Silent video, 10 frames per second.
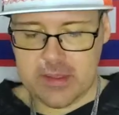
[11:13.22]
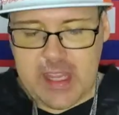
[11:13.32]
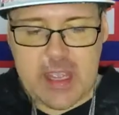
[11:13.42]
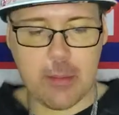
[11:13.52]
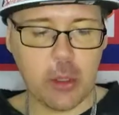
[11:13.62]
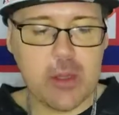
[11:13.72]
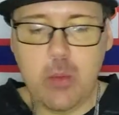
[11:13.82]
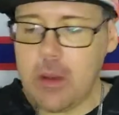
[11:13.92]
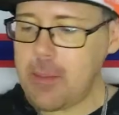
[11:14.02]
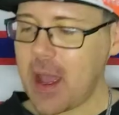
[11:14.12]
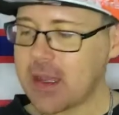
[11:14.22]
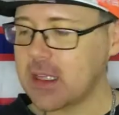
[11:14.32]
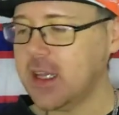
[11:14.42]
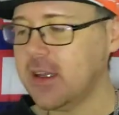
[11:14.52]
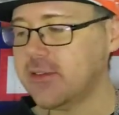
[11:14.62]
Damn, only one pack
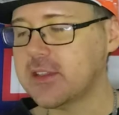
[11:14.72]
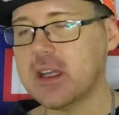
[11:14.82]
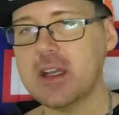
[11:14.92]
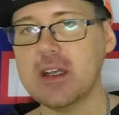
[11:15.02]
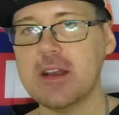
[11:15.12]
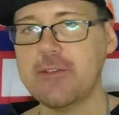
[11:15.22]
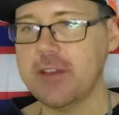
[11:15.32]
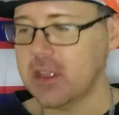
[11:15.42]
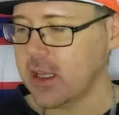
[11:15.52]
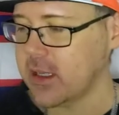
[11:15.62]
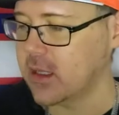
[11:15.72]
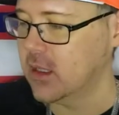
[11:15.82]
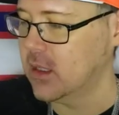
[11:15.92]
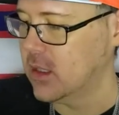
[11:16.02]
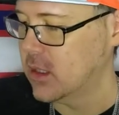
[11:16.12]
left? I feel like...
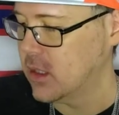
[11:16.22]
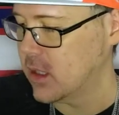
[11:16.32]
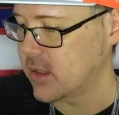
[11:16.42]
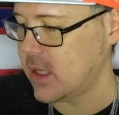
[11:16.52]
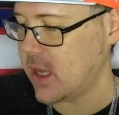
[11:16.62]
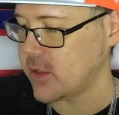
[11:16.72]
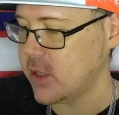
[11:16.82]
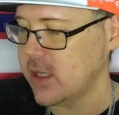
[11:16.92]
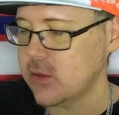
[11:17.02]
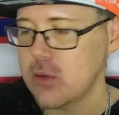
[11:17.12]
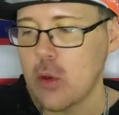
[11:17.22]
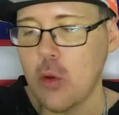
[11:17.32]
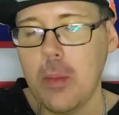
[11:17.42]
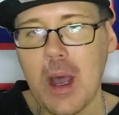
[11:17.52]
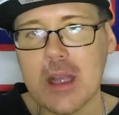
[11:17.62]
Nah, you can't do the
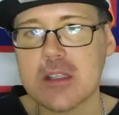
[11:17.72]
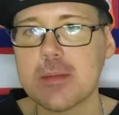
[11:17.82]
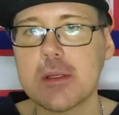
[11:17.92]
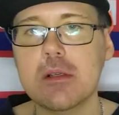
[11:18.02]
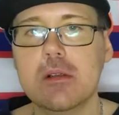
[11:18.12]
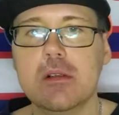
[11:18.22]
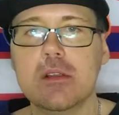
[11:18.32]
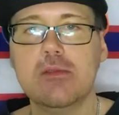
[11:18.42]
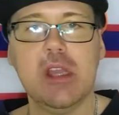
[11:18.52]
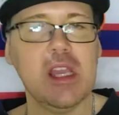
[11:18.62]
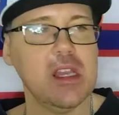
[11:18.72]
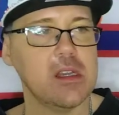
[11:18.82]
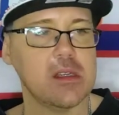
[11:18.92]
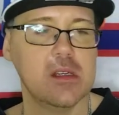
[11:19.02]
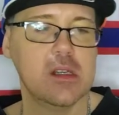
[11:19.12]
whole box, bro. You can't.
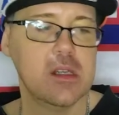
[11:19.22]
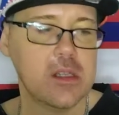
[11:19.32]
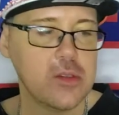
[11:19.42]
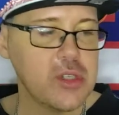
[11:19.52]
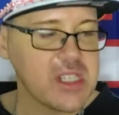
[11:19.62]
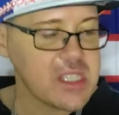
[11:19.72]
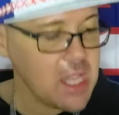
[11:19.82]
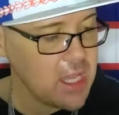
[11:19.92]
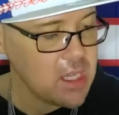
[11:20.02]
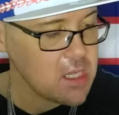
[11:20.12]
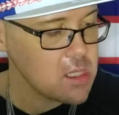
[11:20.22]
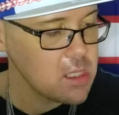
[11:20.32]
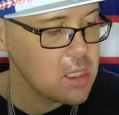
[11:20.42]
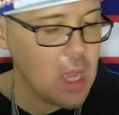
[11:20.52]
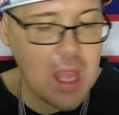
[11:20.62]
You just can't.
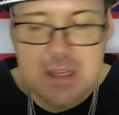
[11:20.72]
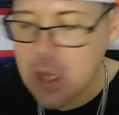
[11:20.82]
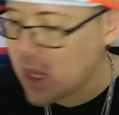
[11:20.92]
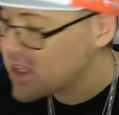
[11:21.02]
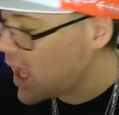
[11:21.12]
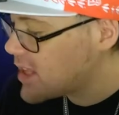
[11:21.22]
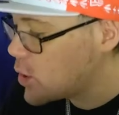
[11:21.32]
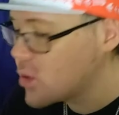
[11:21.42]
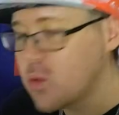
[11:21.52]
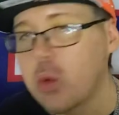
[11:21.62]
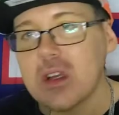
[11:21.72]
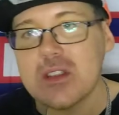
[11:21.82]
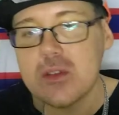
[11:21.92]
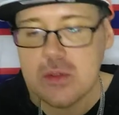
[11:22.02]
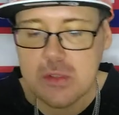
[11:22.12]
I know you
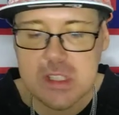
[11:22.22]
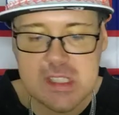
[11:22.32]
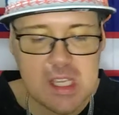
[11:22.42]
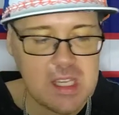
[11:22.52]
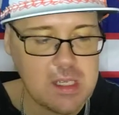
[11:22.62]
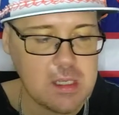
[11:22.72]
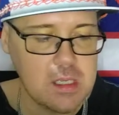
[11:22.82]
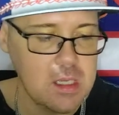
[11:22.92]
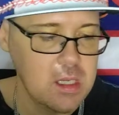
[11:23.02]
want to, you just can't.